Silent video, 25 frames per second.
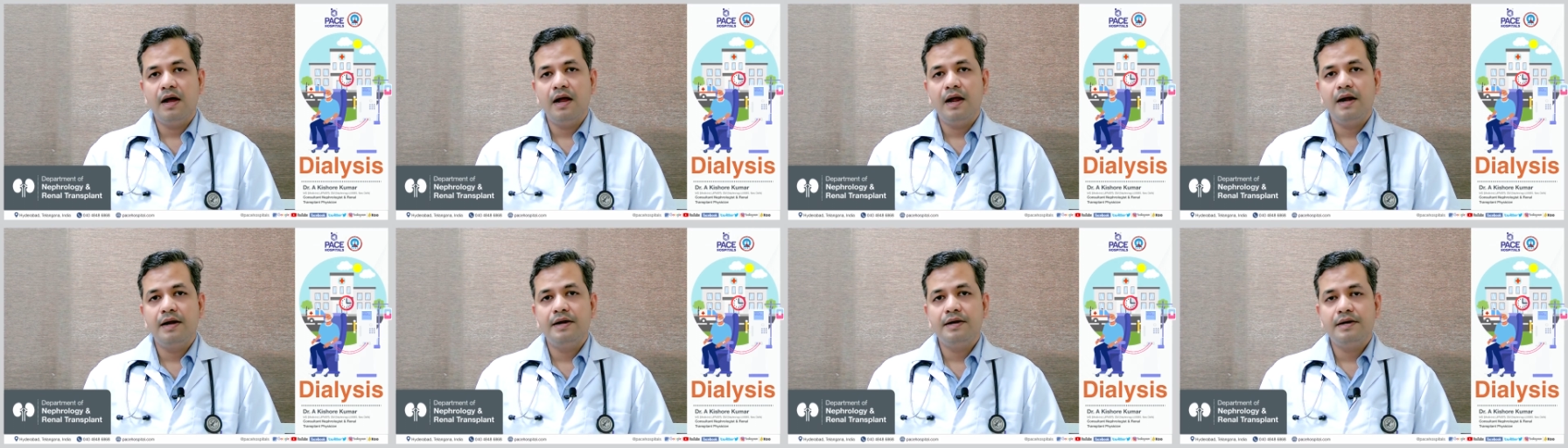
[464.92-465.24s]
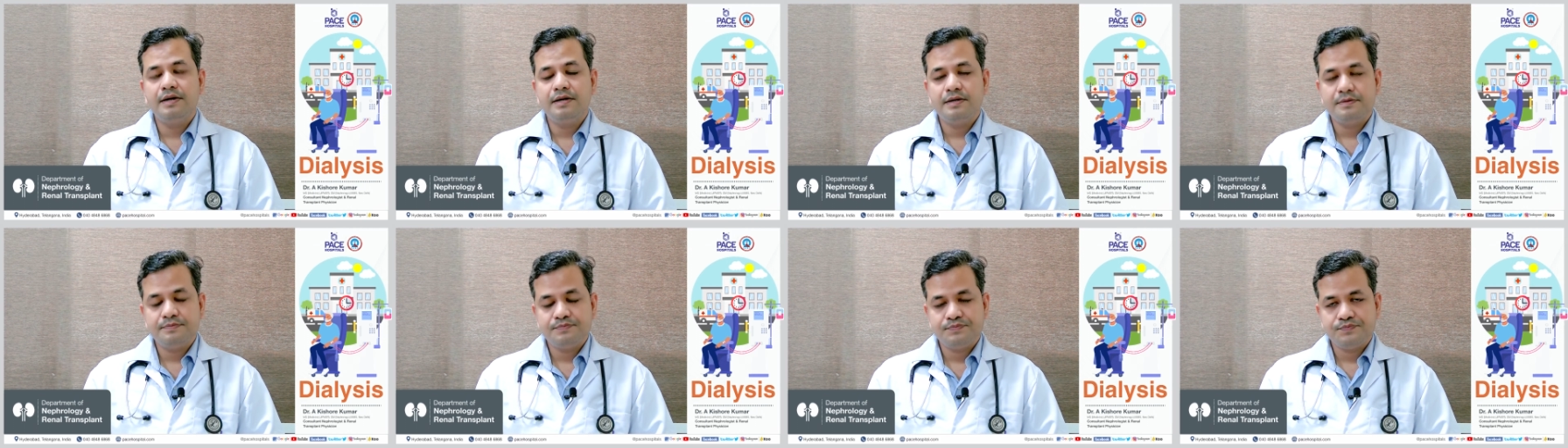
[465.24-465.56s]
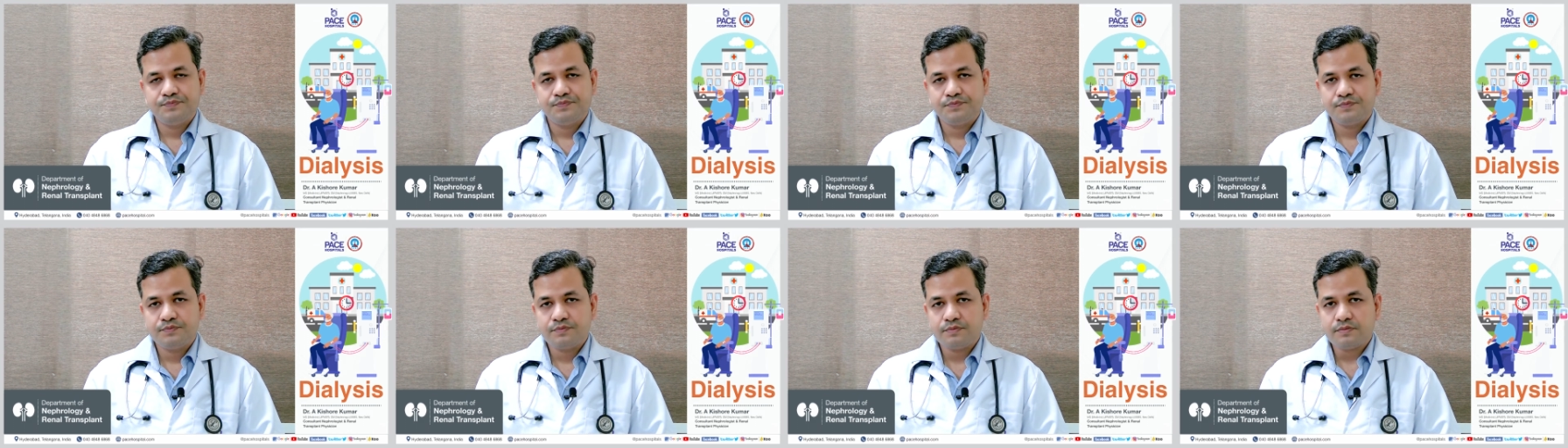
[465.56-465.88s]
and
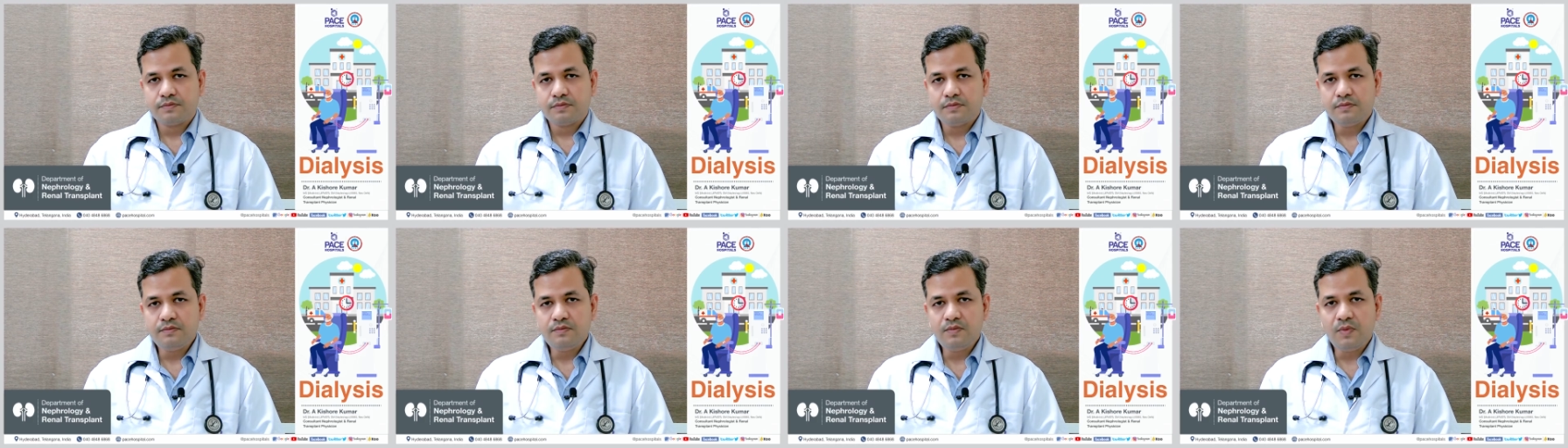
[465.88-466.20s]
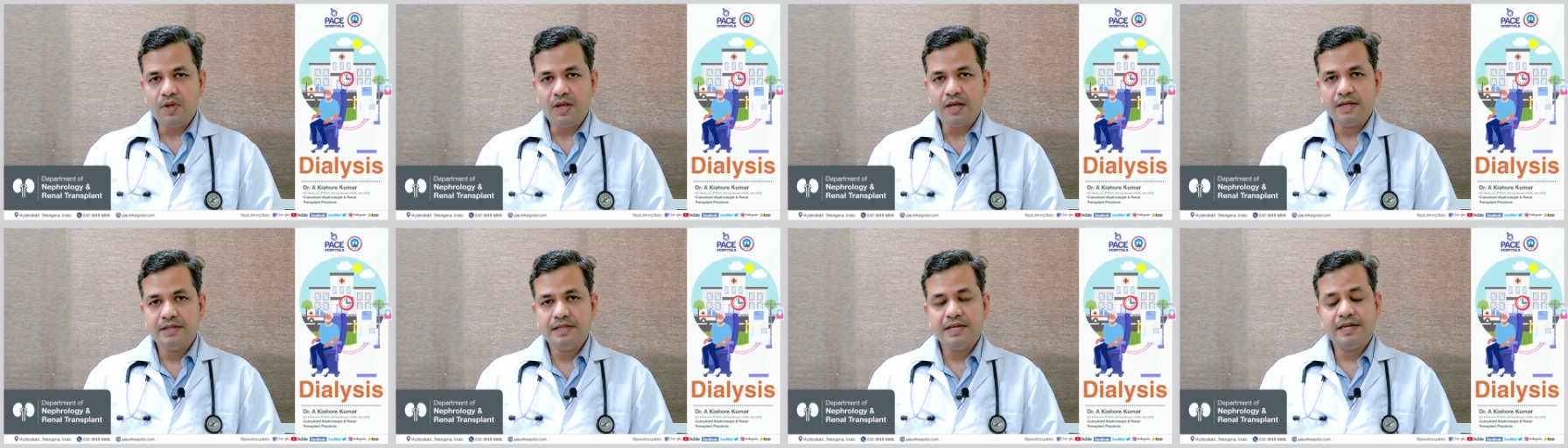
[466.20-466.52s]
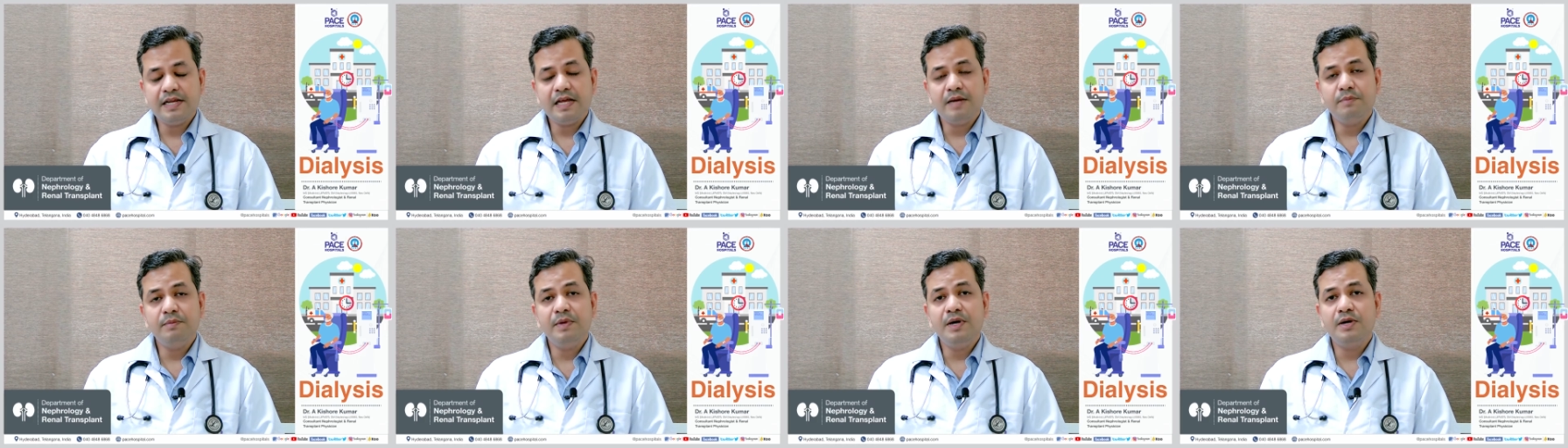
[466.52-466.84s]

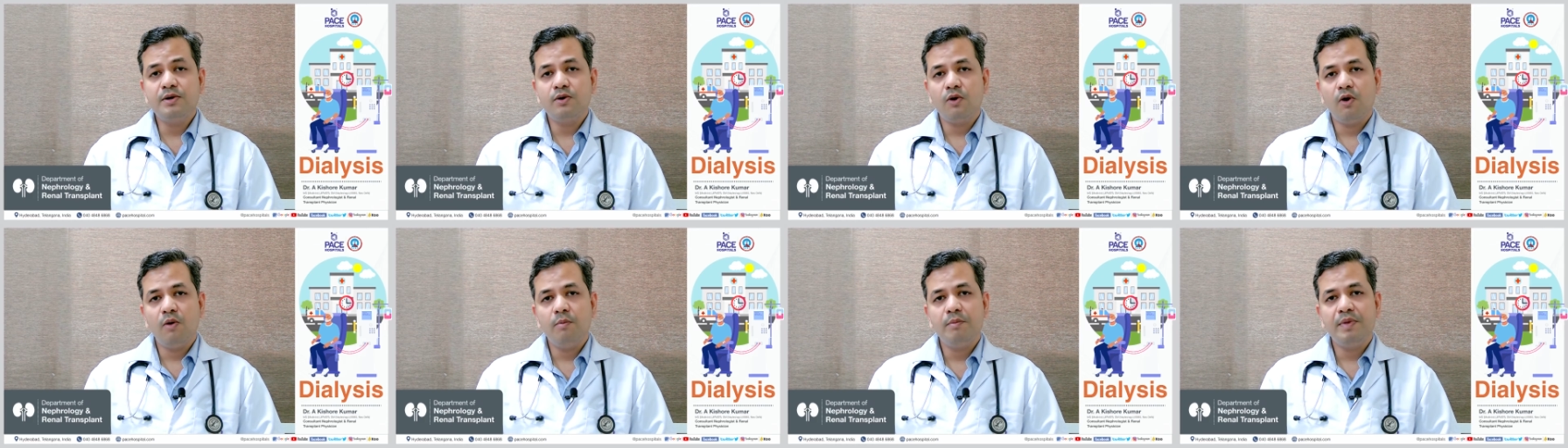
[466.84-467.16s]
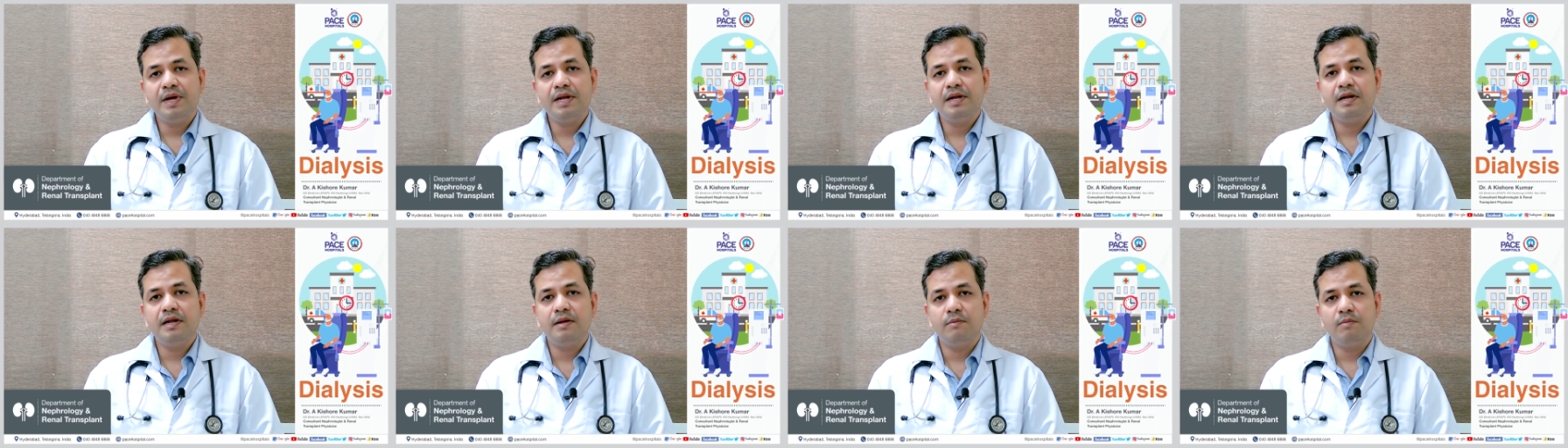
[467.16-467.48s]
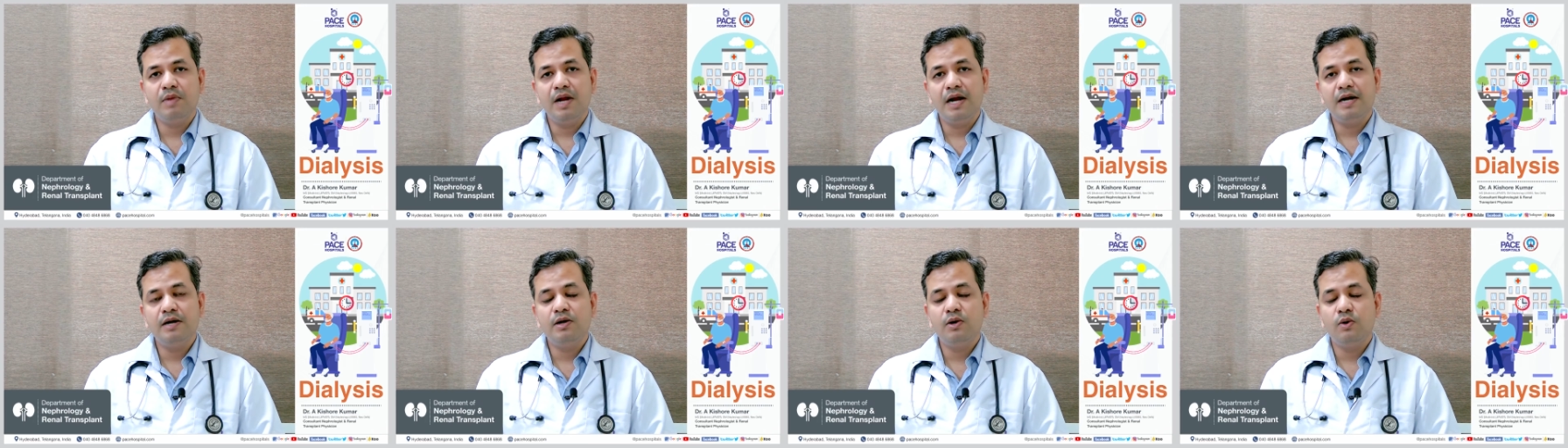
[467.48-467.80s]
there can be drop in
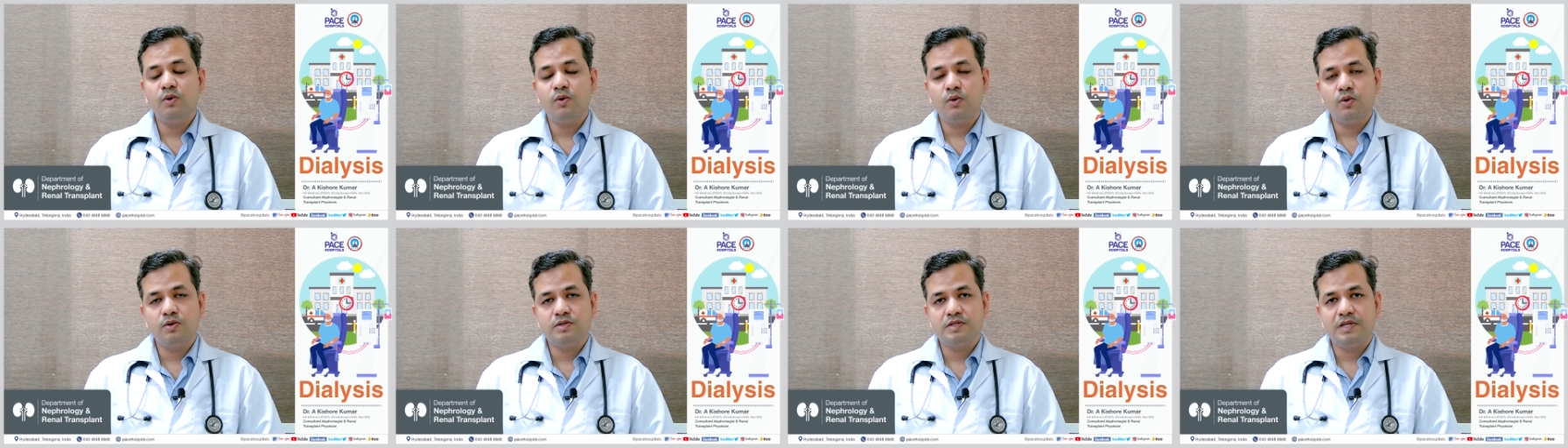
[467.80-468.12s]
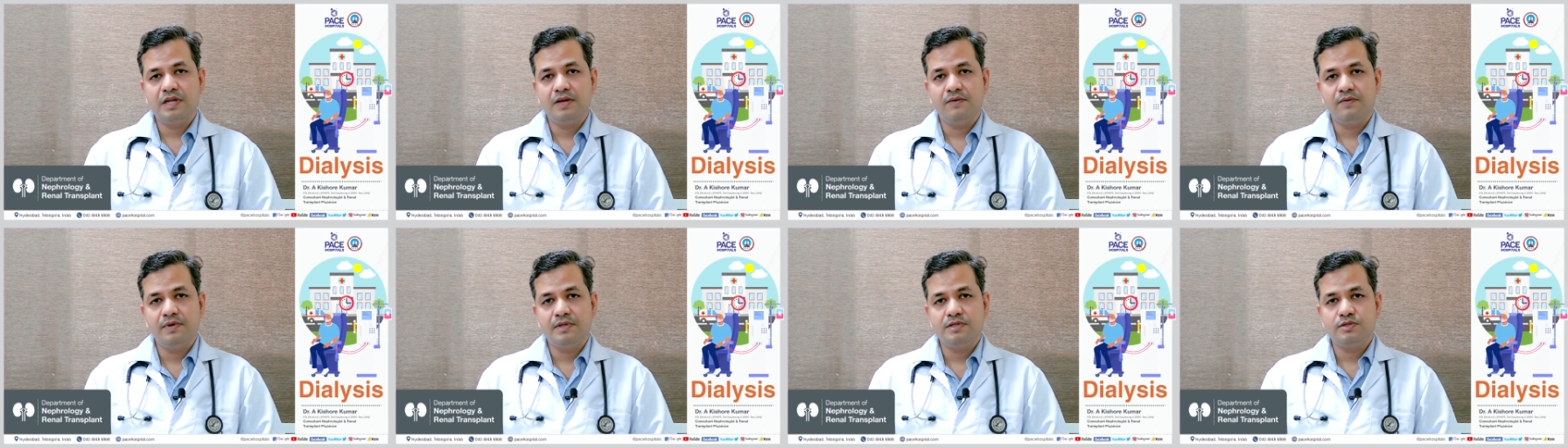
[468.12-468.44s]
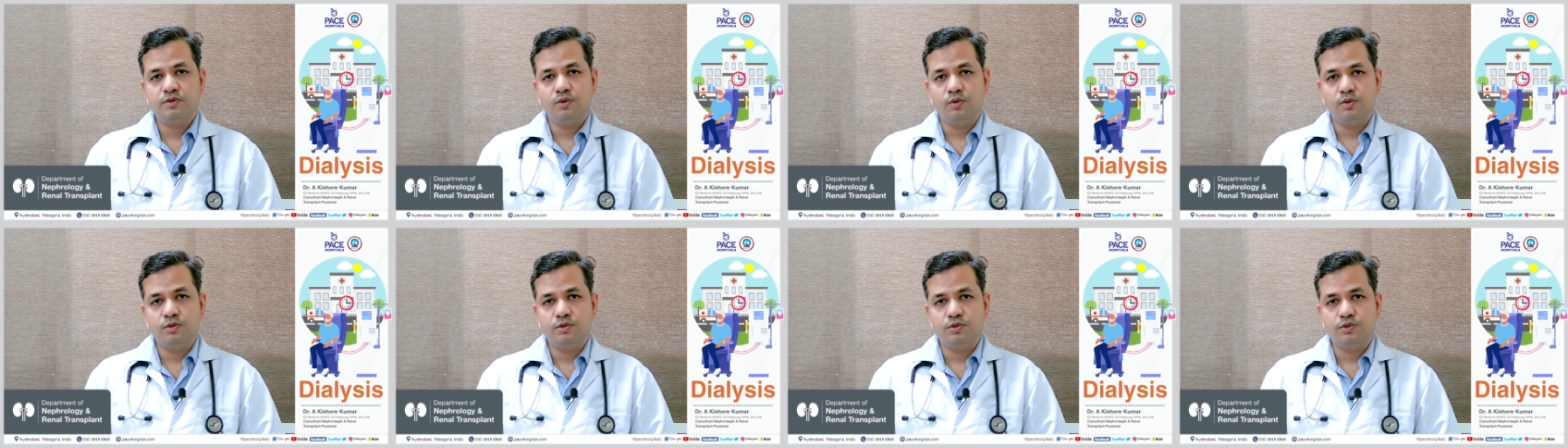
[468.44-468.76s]
blood glucose
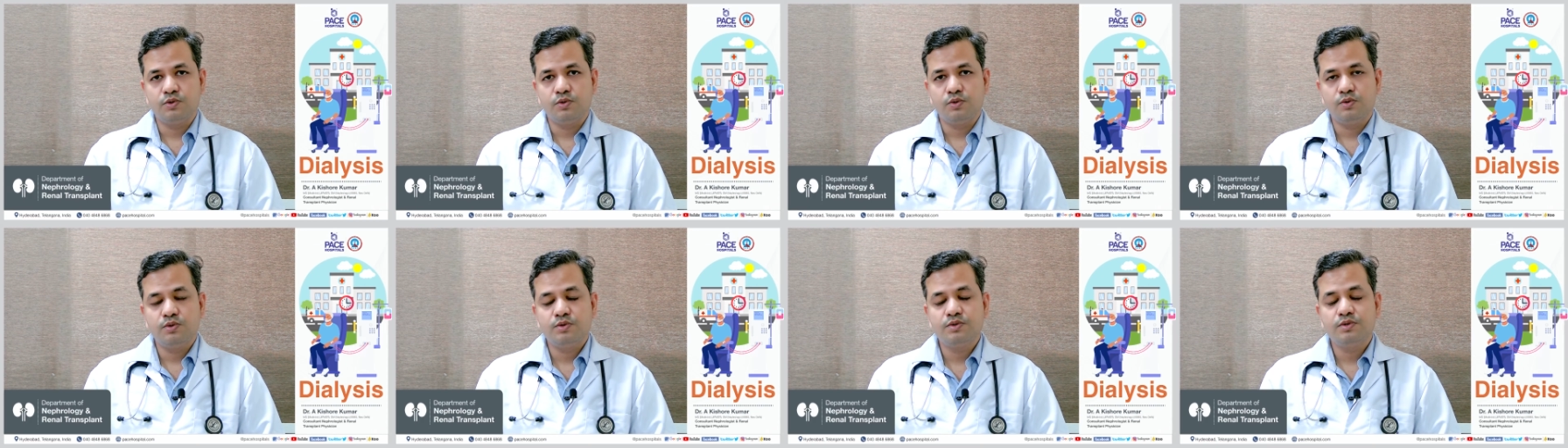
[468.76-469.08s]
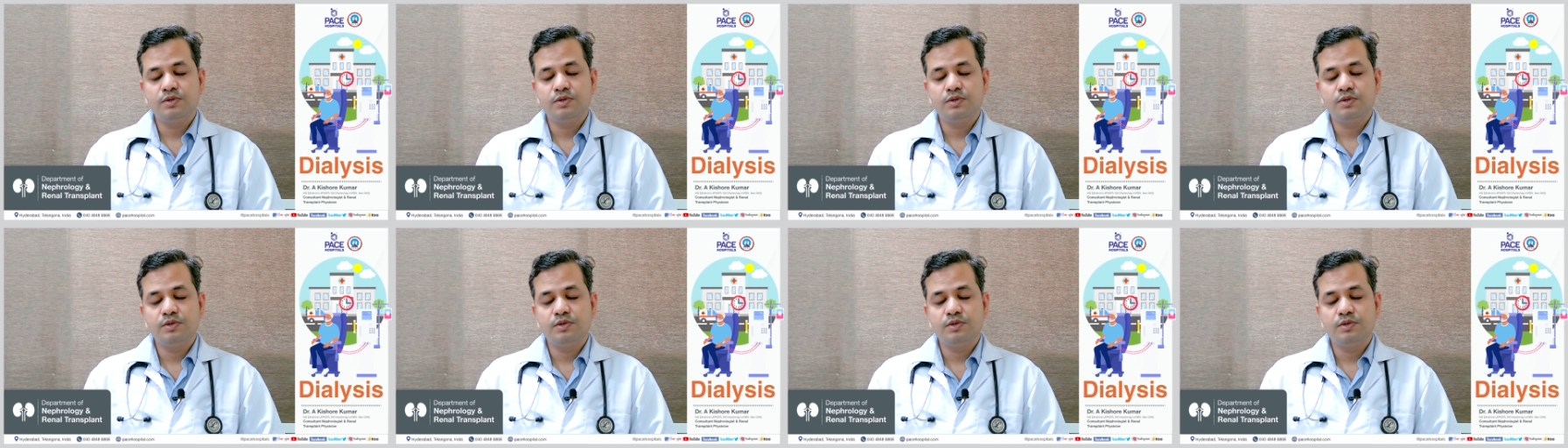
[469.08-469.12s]
levels also.